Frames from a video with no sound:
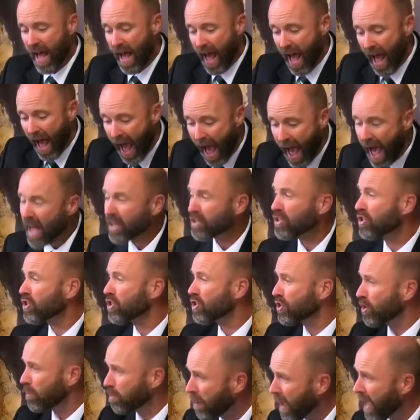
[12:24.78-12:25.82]
has
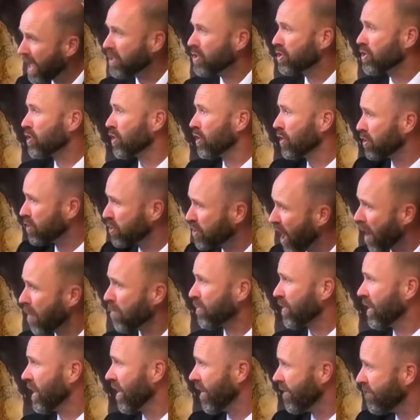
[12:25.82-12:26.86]
to picture
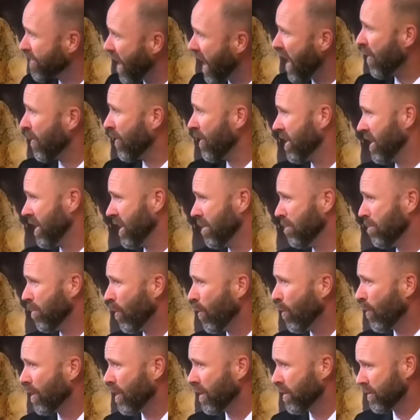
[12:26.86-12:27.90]
something very
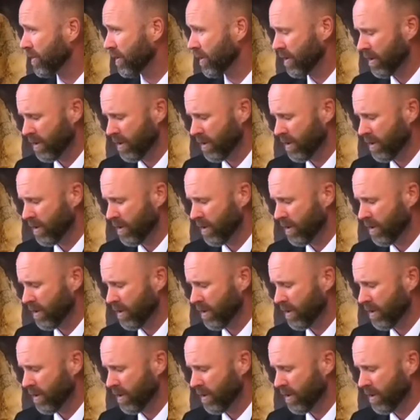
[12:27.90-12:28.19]
important.